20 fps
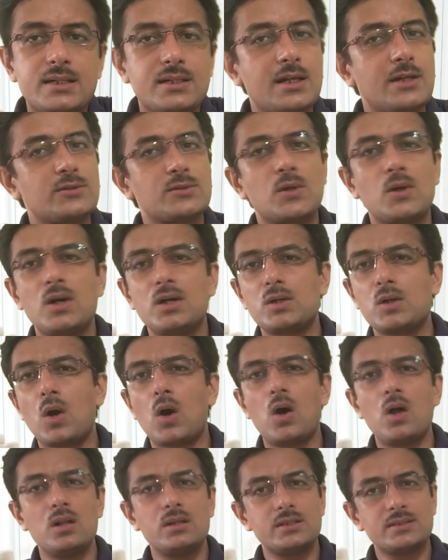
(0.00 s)
has got
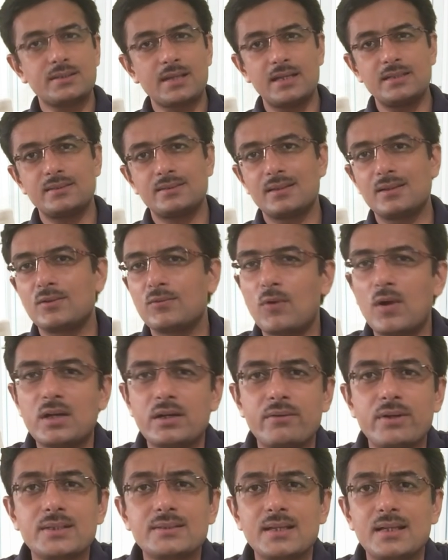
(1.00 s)
all the sensors,
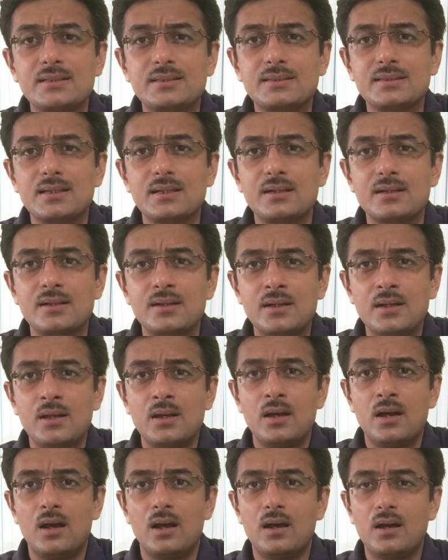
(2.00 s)
whatever sensor
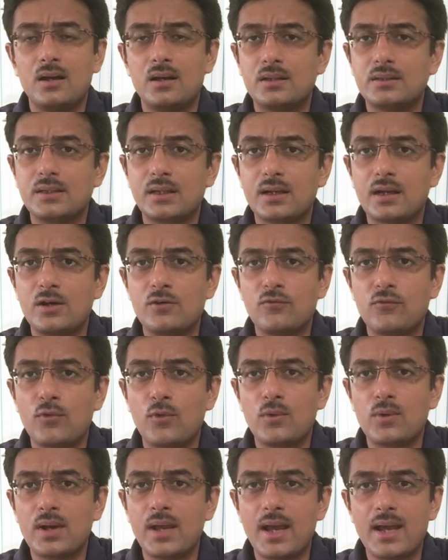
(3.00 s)
the current
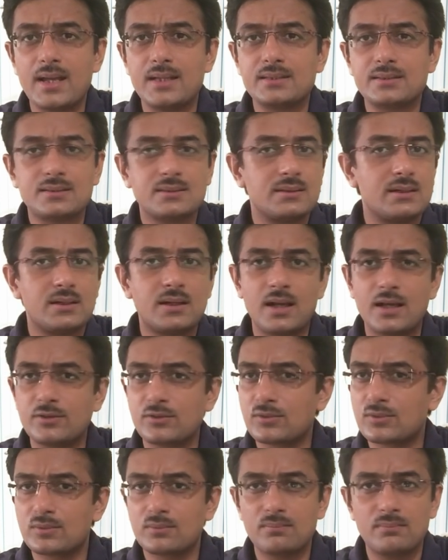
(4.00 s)
phone has. It
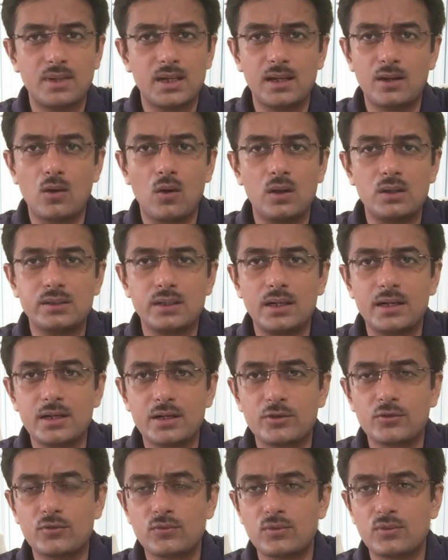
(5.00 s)
has, meaning all the
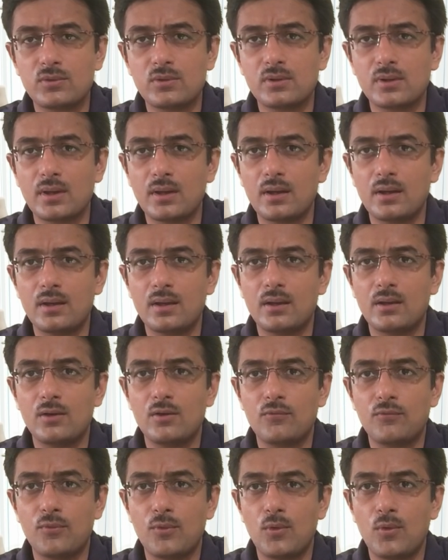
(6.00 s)
latest
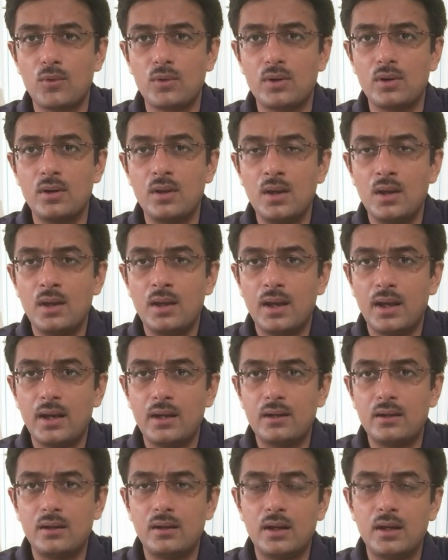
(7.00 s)
phone
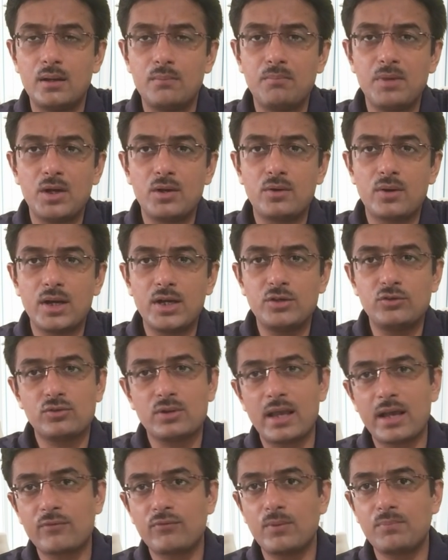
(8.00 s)
in
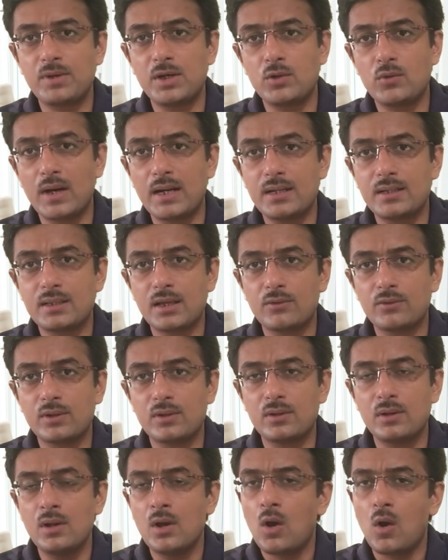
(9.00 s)
mid-range like
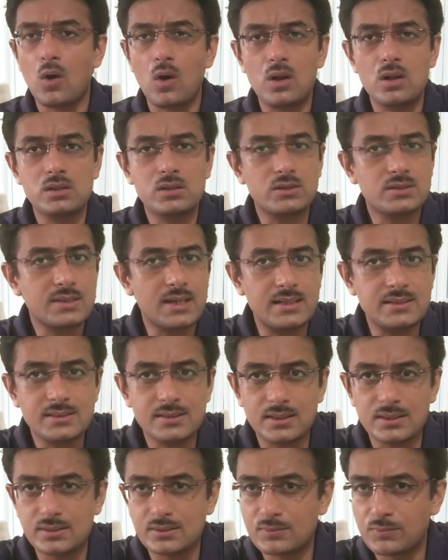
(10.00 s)
15-20,000, all the
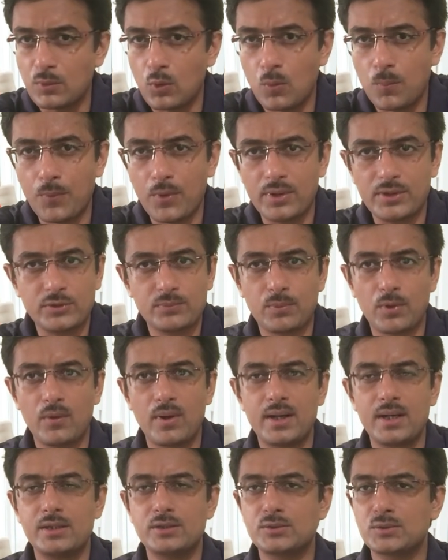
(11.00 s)
sensors Oppo has
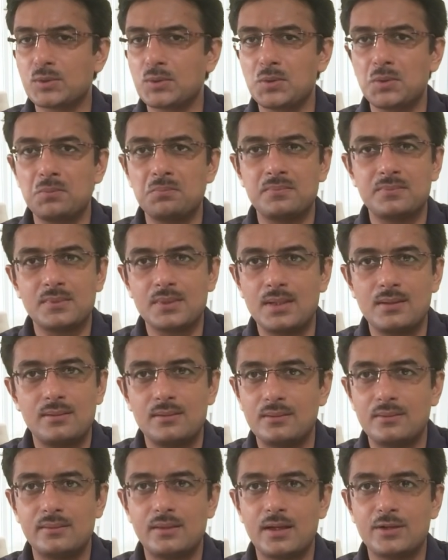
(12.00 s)
provided. So
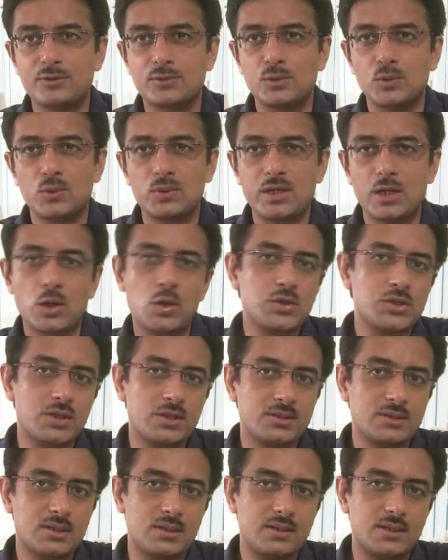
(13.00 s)
there is no
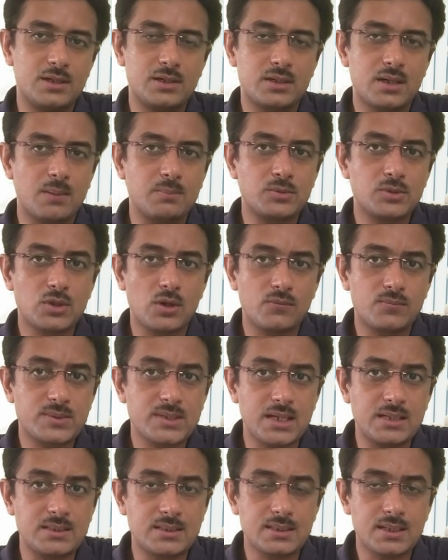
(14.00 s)
negotiation in terms of
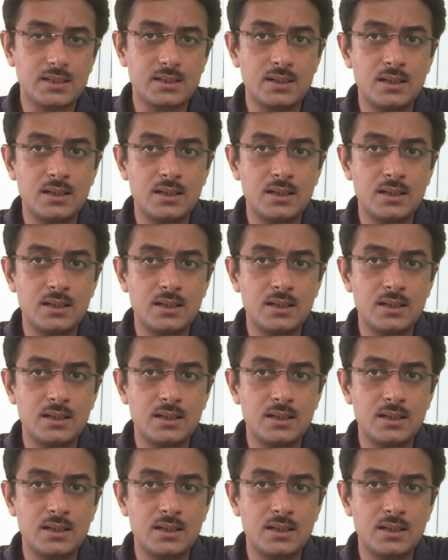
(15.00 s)
sensor.